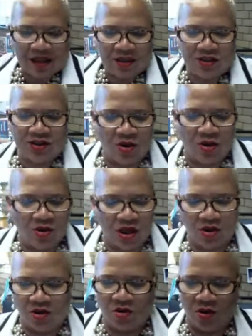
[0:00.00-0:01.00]
So it
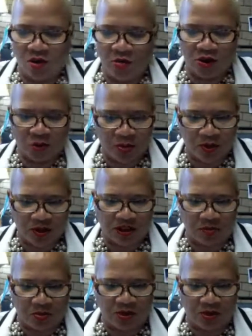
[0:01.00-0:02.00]
almost puts
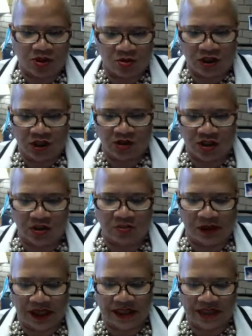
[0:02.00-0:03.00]
school leaders in a
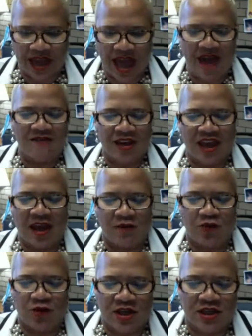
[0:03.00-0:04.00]
place to advocate
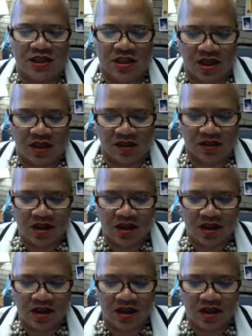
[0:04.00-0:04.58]
for these things,